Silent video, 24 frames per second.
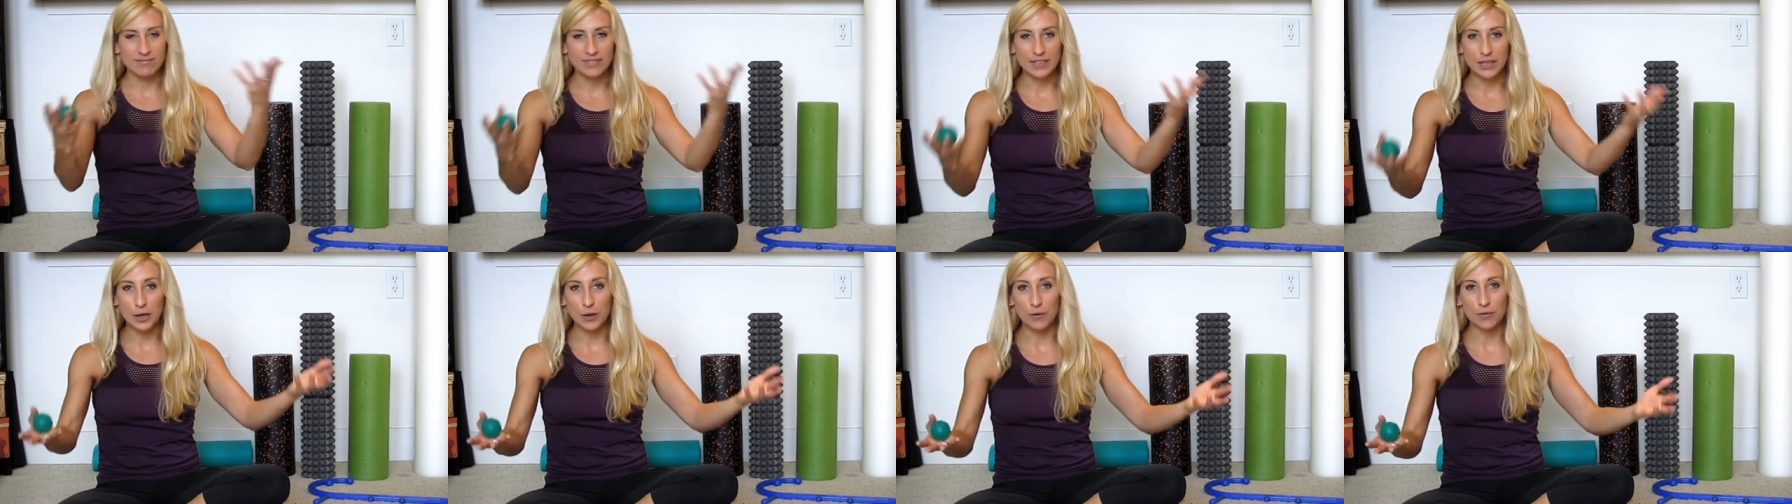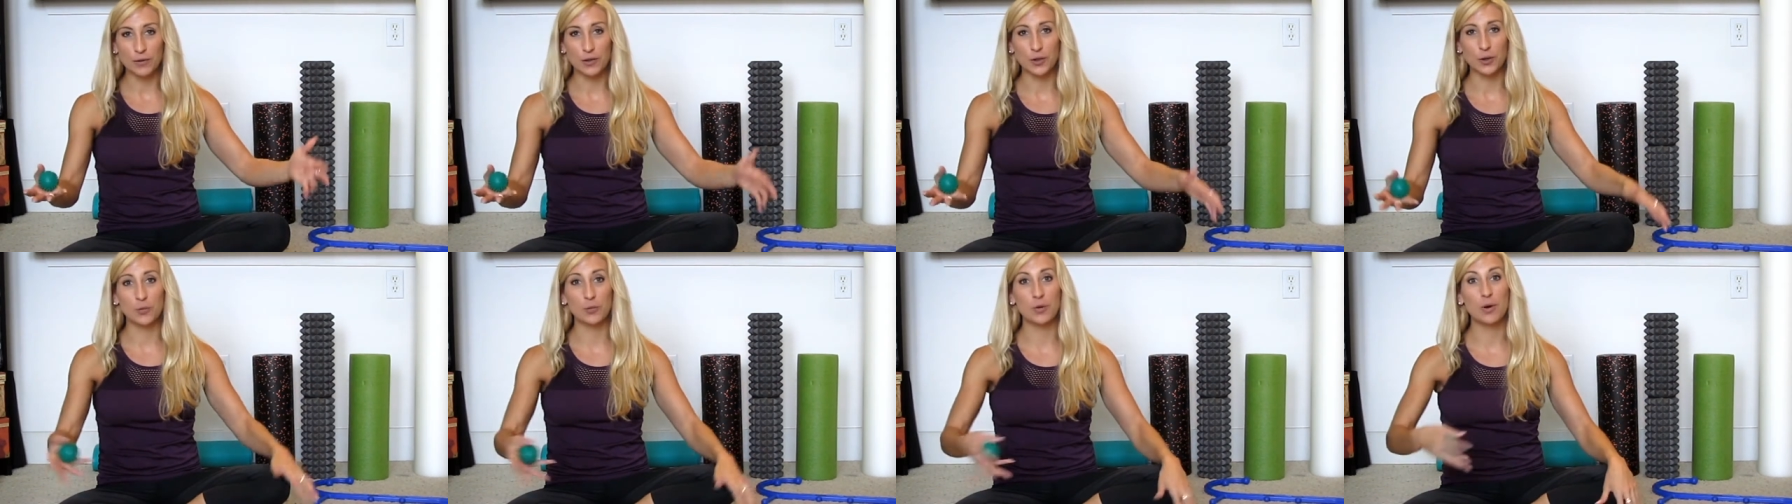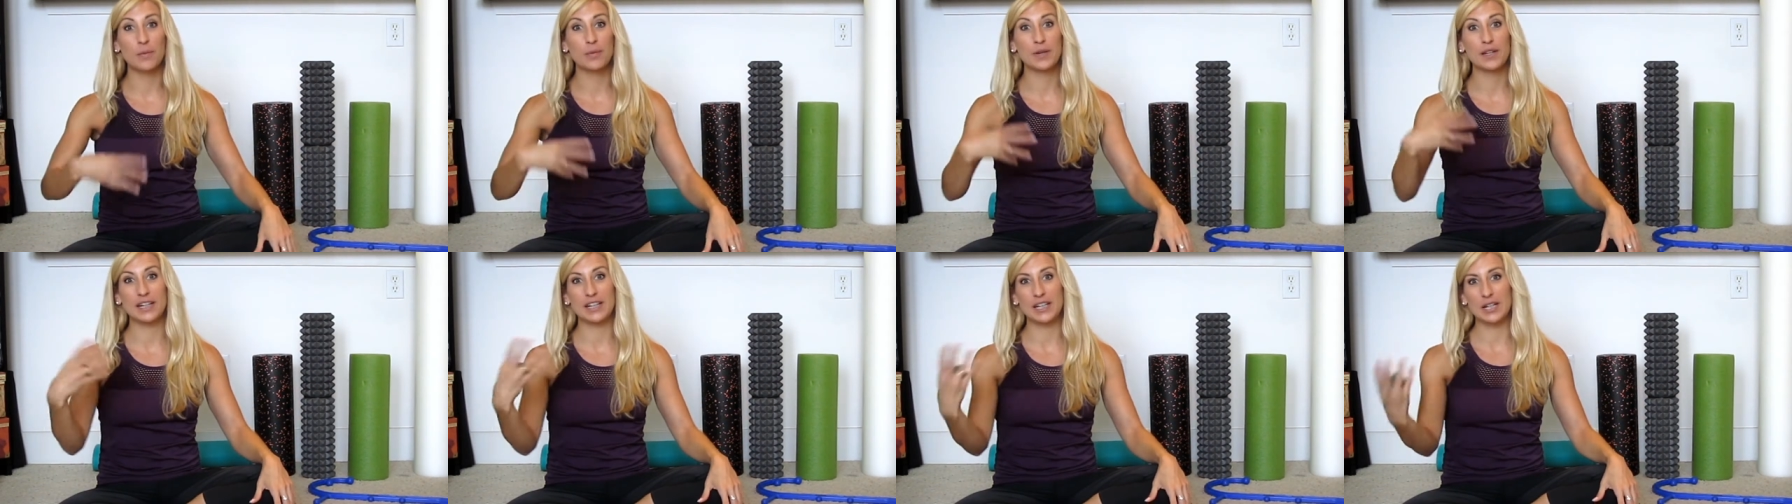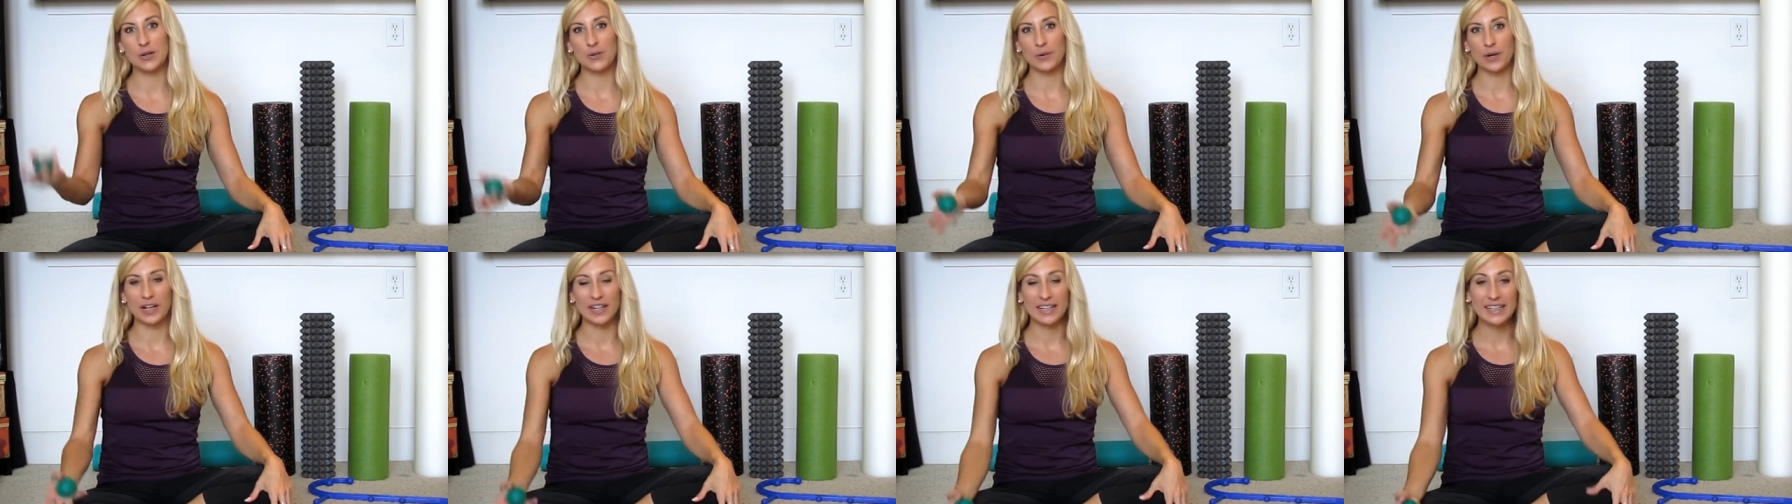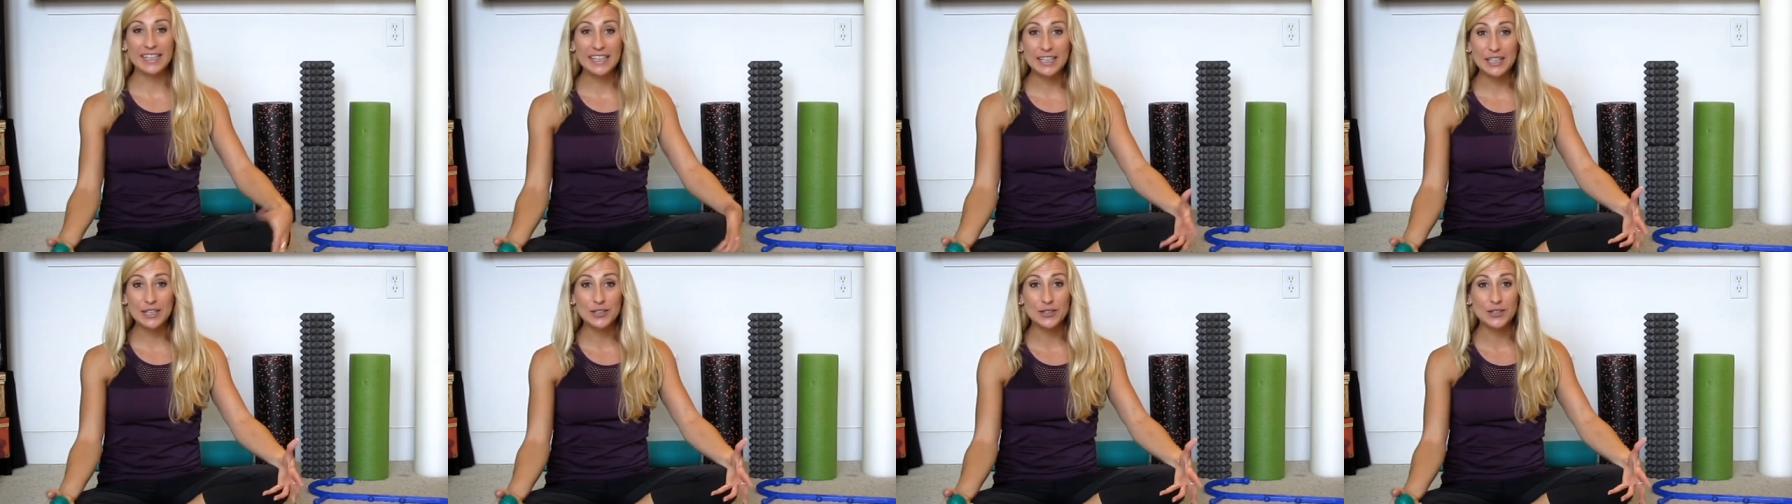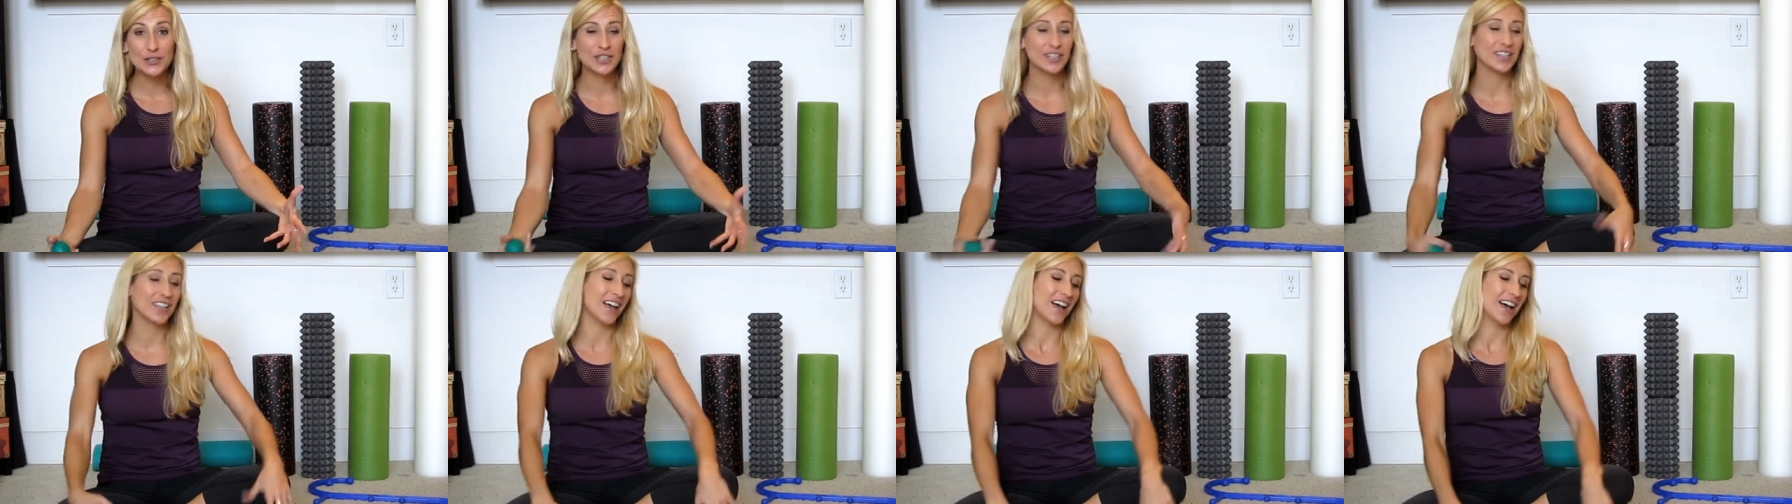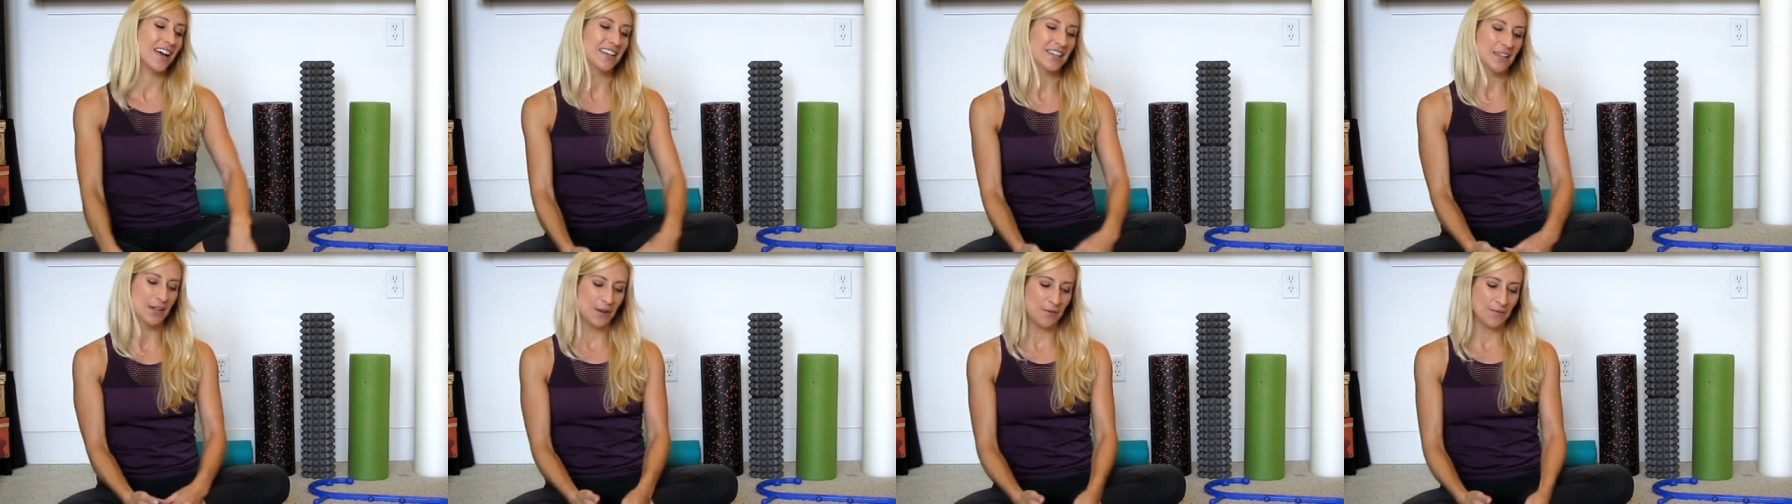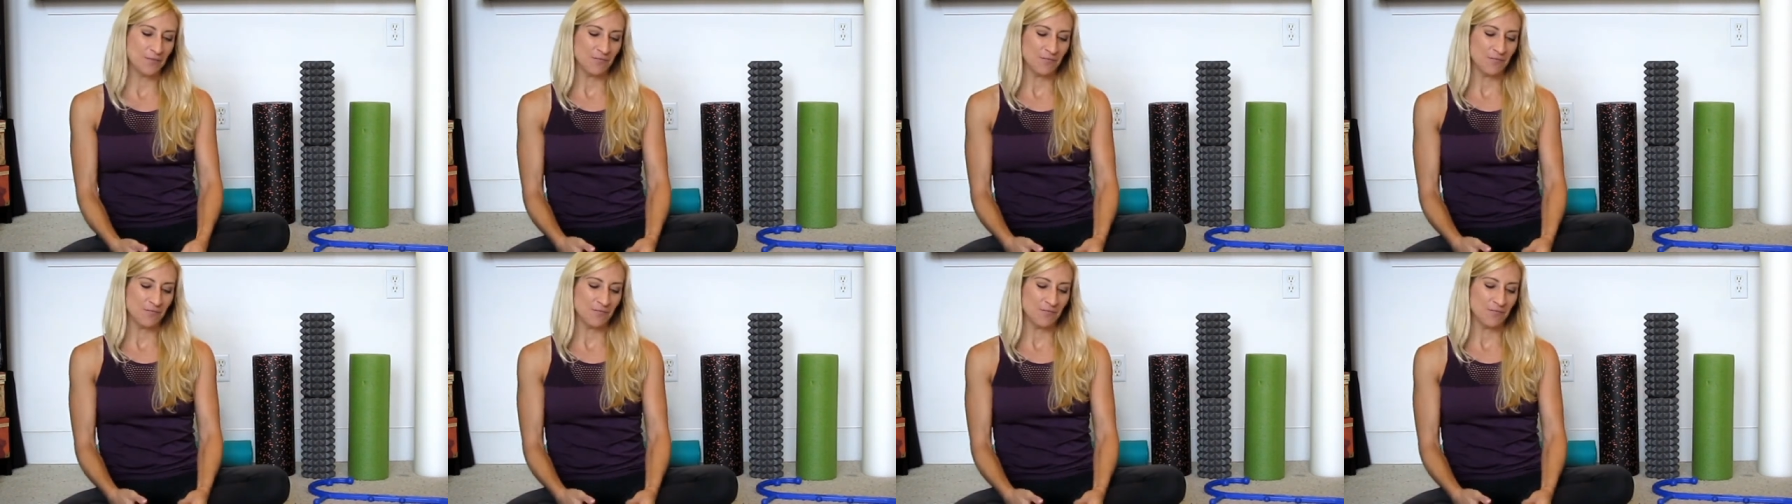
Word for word: you know, if you're a woman and you wear heels a lot,